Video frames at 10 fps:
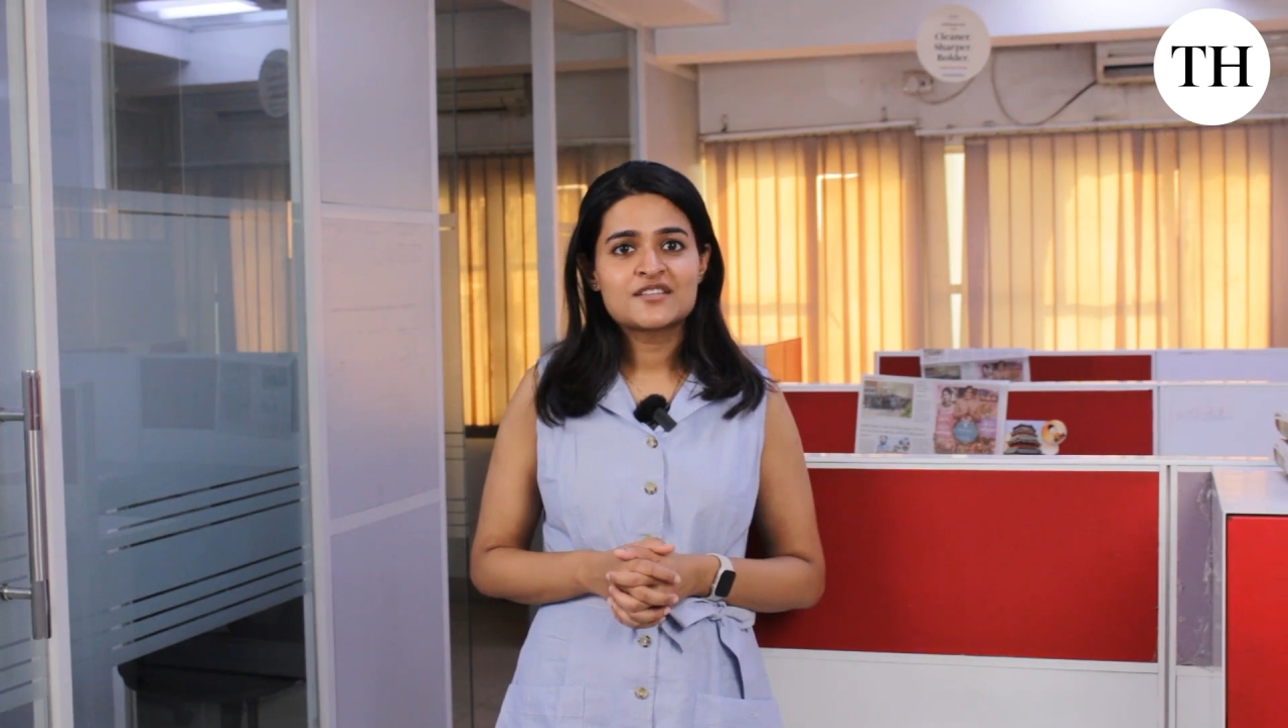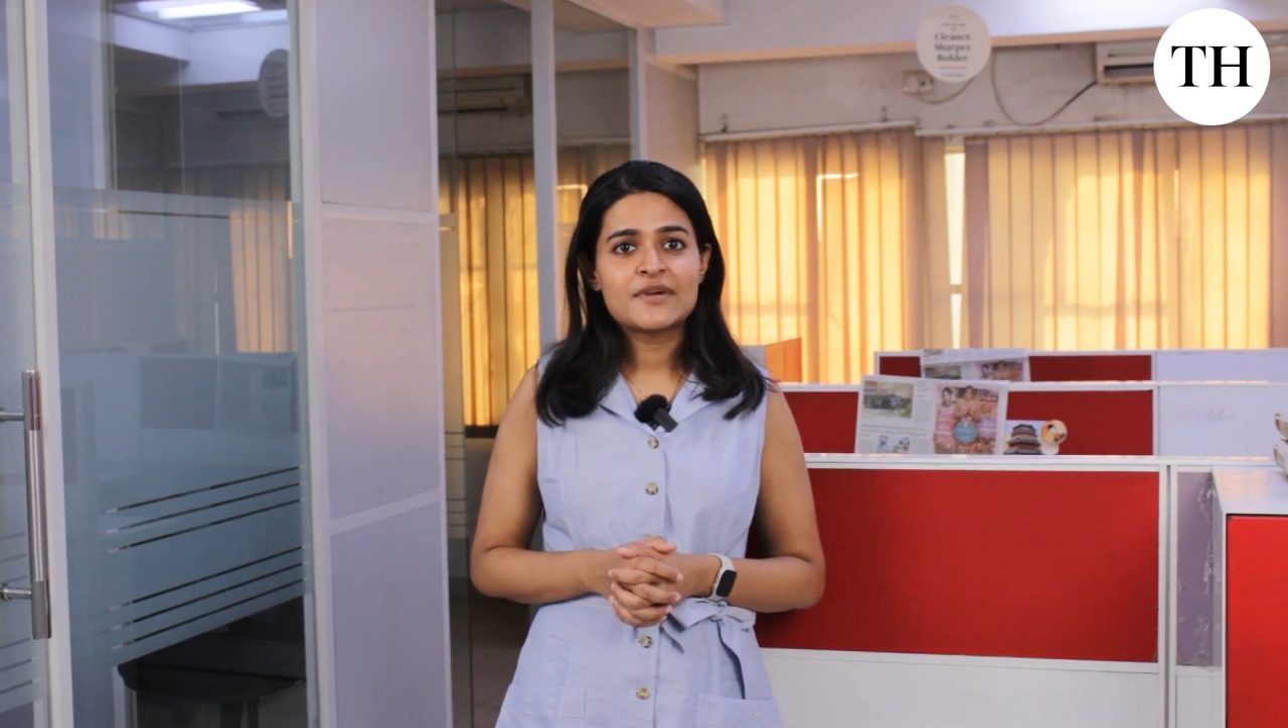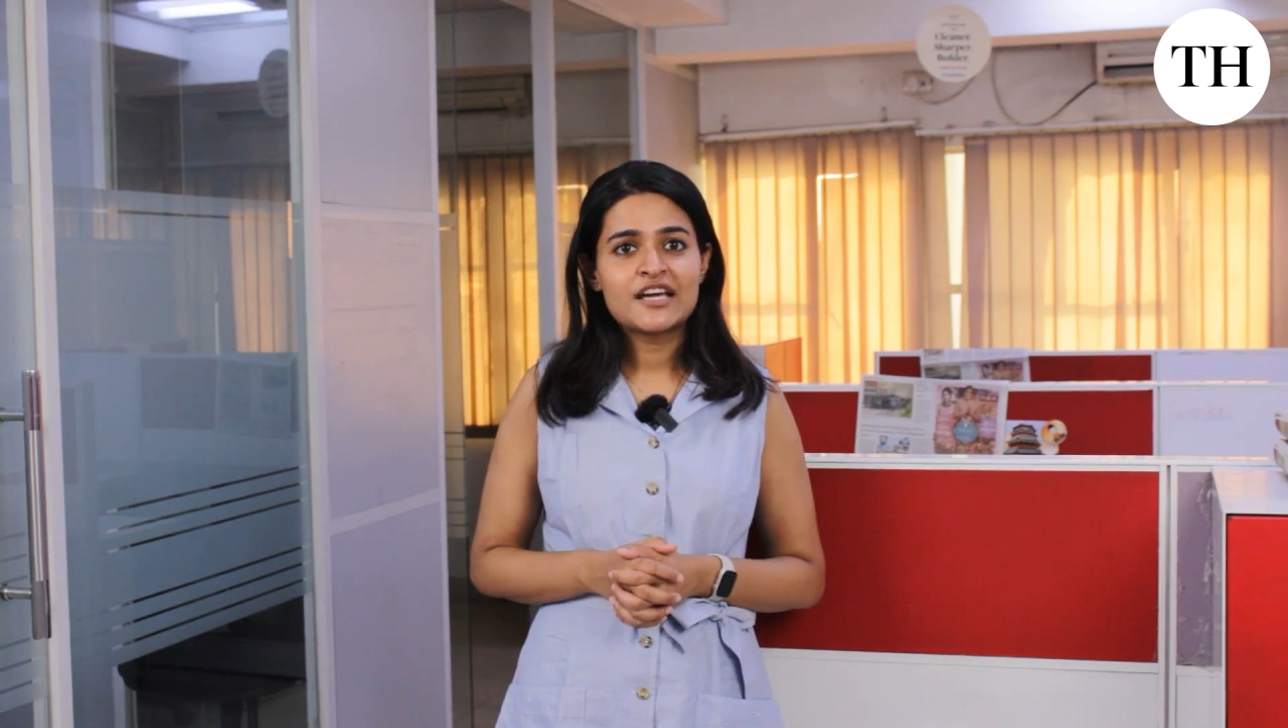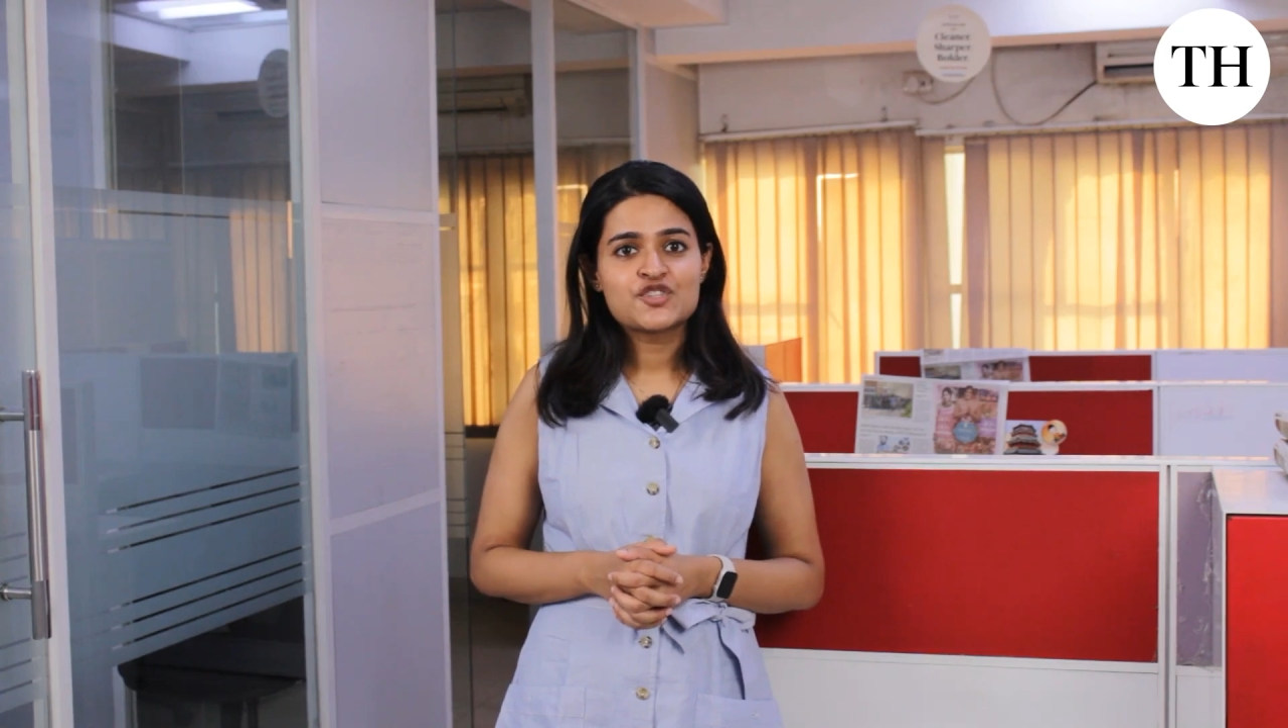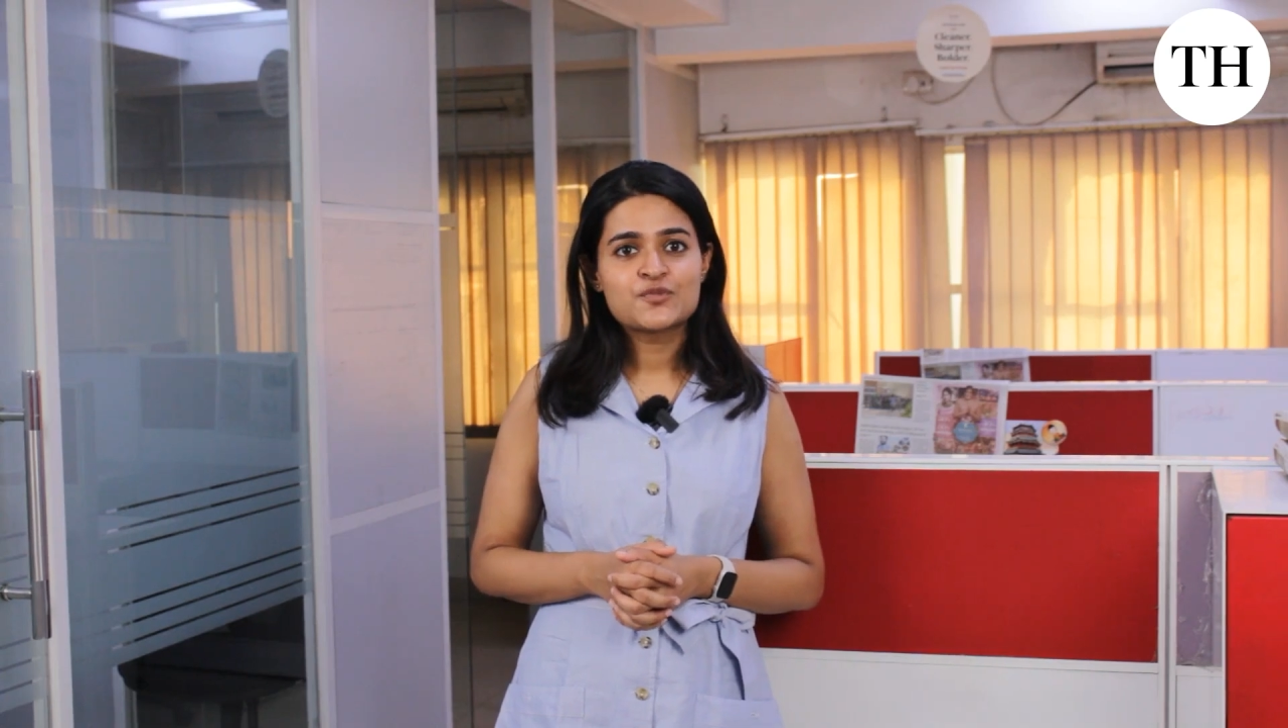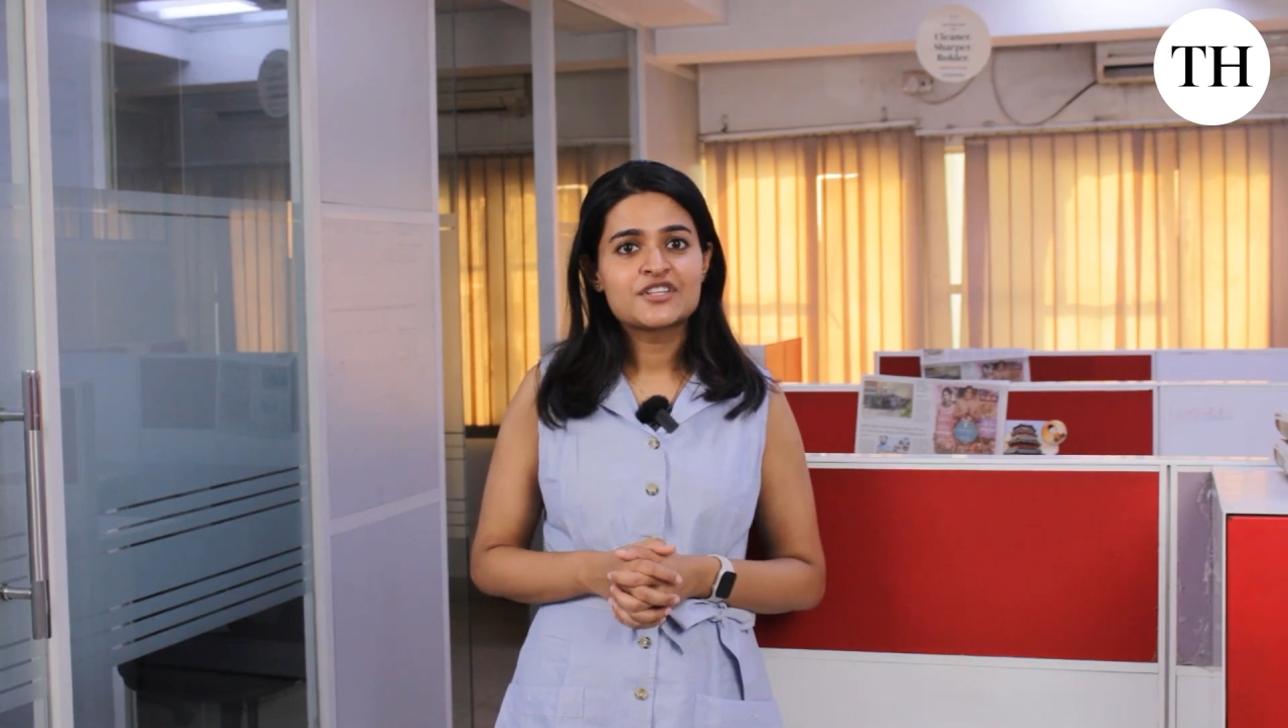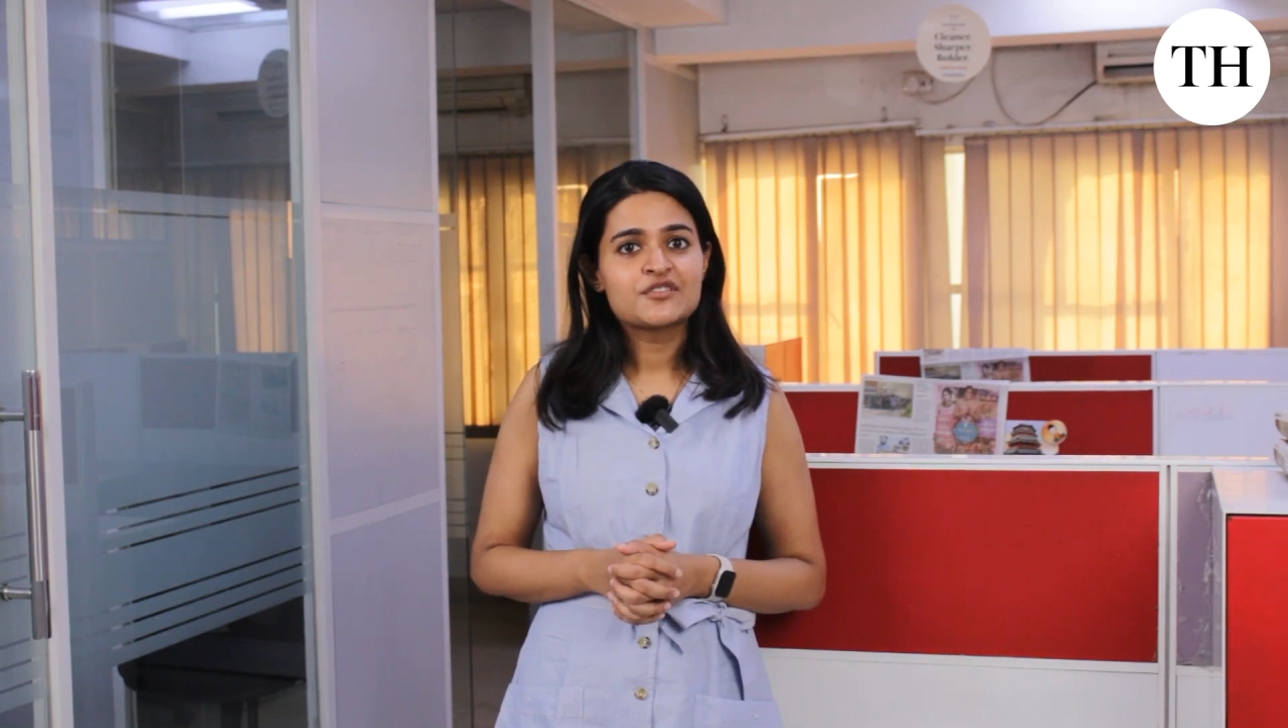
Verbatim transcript: Management